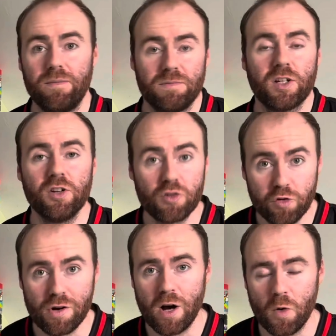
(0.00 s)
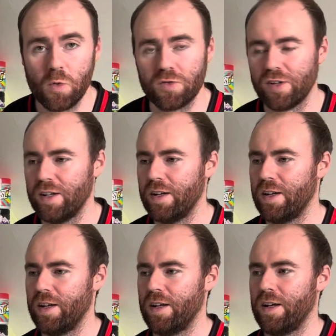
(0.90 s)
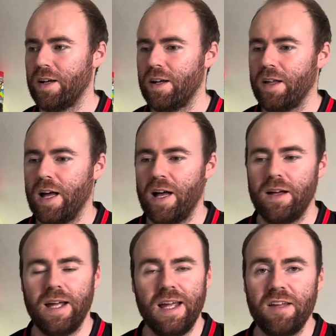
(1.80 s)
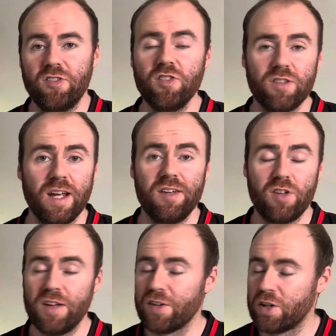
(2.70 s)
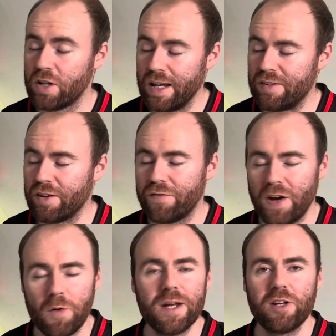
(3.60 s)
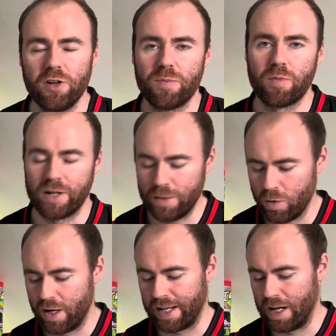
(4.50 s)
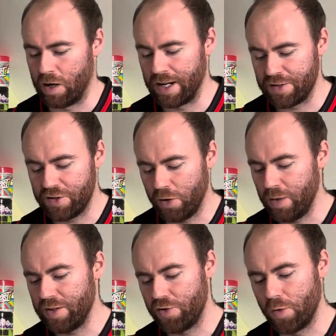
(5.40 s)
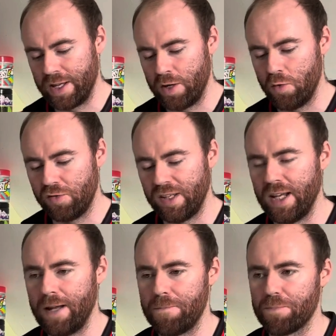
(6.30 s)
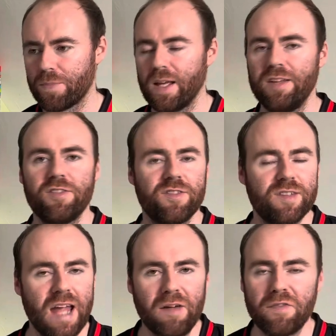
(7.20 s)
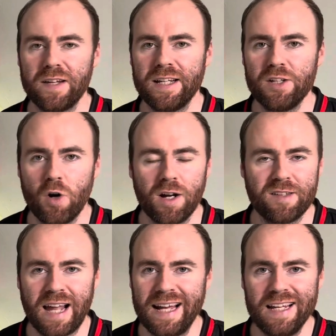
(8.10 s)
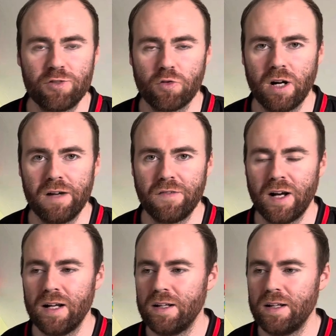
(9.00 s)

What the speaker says: controlled. It's a very good pre-workout. I do enjoy using it. It's definitely not a daily driver.